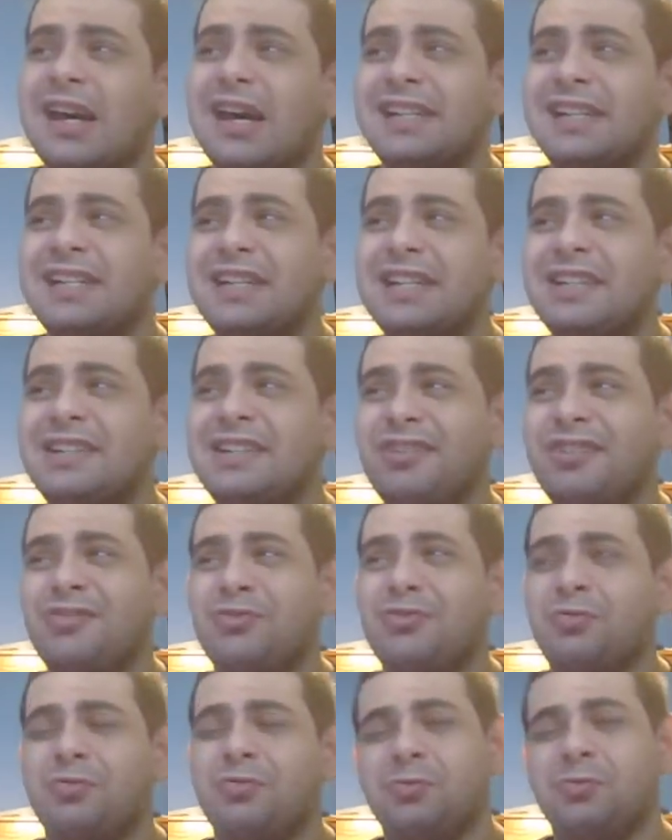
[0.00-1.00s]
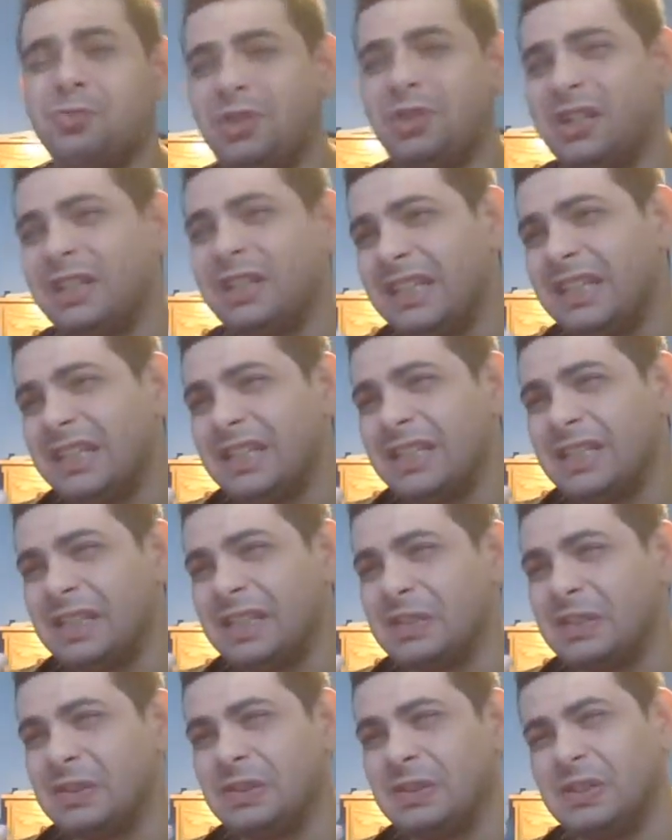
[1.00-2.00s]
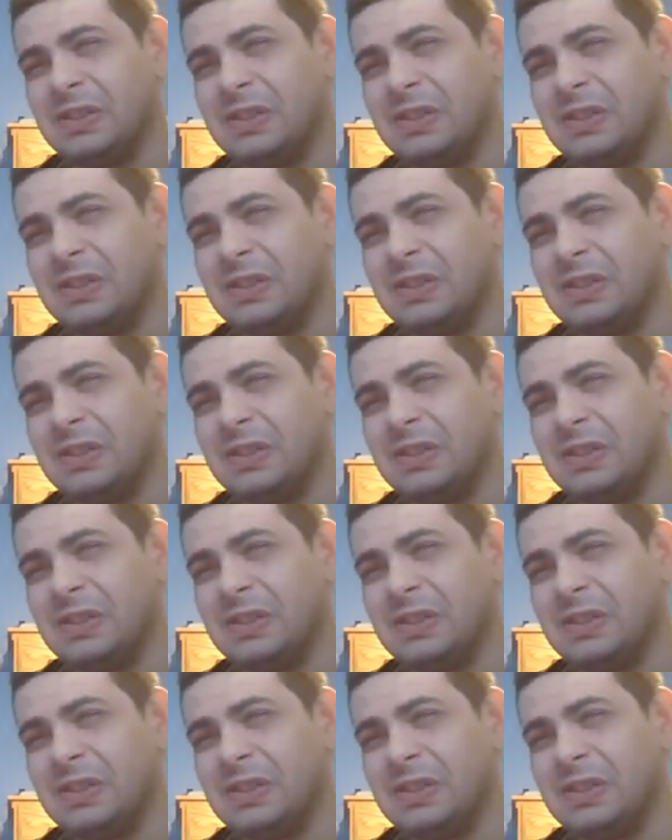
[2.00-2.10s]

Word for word: she's just really